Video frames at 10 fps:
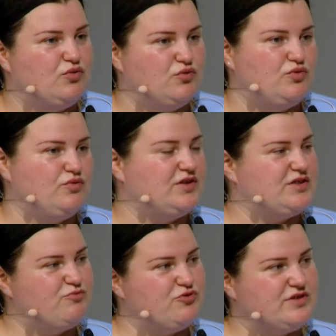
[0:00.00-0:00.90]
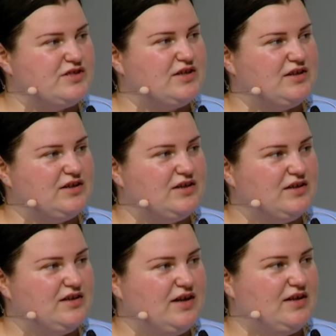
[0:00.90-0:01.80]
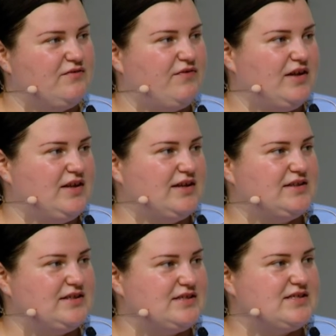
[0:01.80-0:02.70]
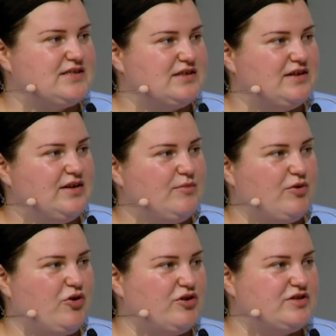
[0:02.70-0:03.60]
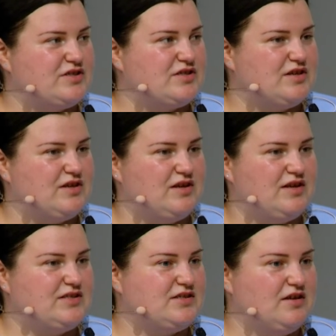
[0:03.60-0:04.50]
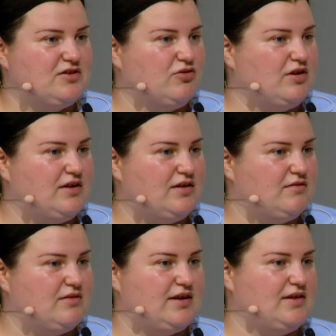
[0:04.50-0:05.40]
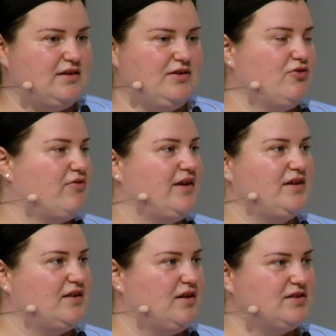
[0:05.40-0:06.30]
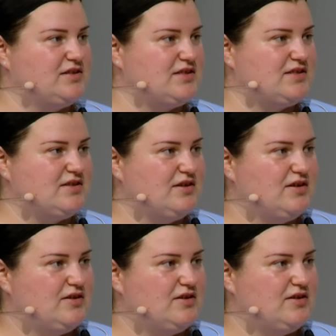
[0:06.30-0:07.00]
Who do this music and find like this, because uh, it's not only like in Ukrainian artist.